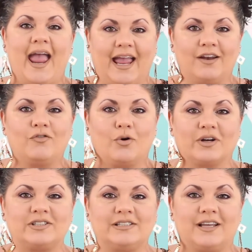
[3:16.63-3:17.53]
And of
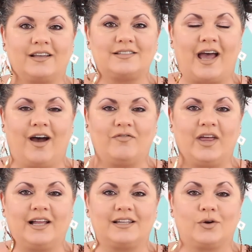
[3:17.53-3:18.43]
course, it does have
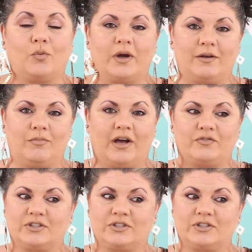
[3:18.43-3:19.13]
that little wind muff.